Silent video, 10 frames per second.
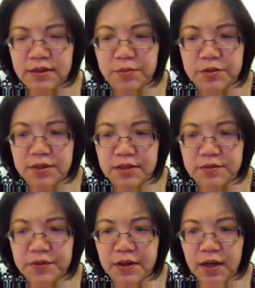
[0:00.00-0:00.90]
a sample
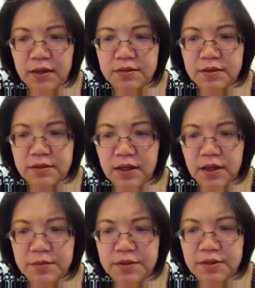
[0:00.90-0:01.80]
size of 1,000
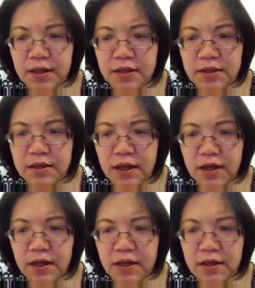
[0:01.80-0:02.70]
times
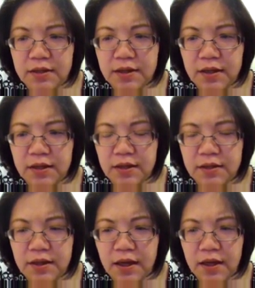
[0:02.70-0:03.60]

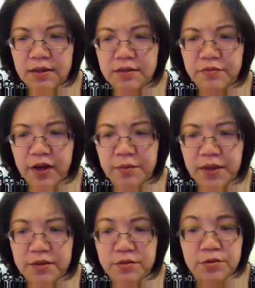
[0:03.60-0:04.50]
999 divided
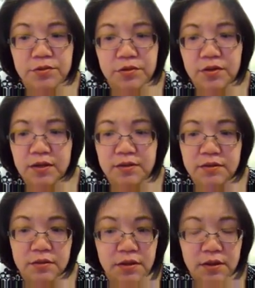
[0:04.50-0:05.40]
by 2, so
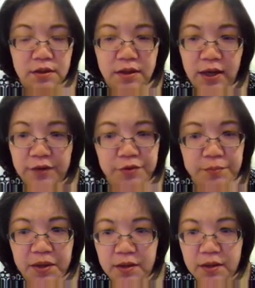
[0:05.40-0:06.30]
that's
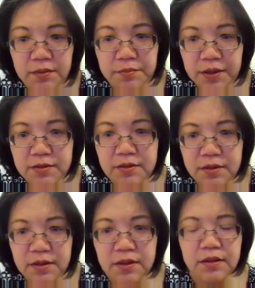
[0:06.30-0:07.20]
500,000
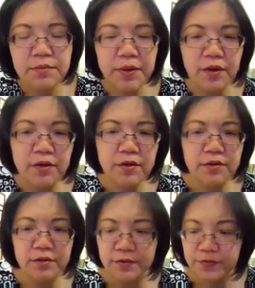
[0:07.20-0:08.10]
basically pair
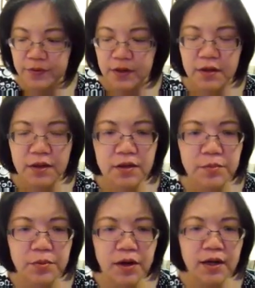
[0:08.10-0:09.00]
of
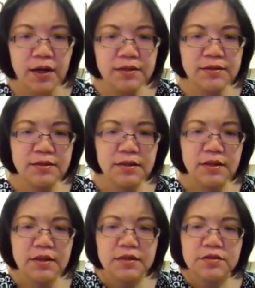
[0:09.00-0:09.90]
inner products.
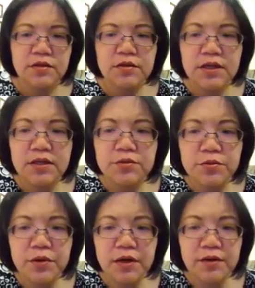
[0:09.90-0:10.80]
So
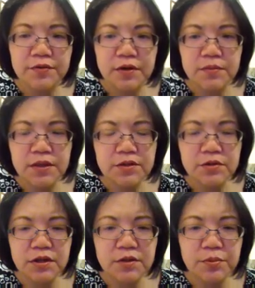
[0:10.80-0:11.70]
each one of them,
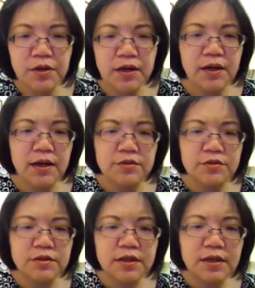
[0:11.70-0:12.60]
each inner product
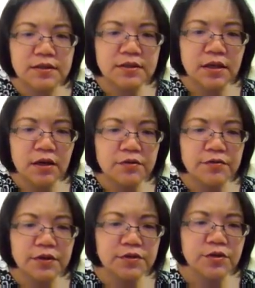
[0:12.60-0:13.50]
actually gets an
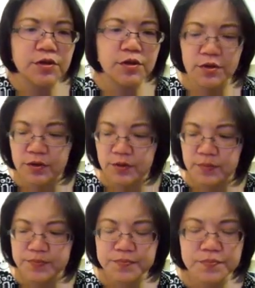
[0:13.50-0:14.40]
alpha
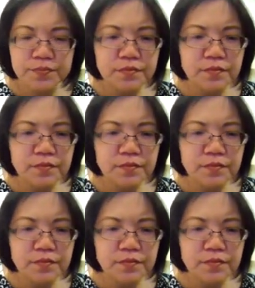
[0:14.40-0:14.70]
term.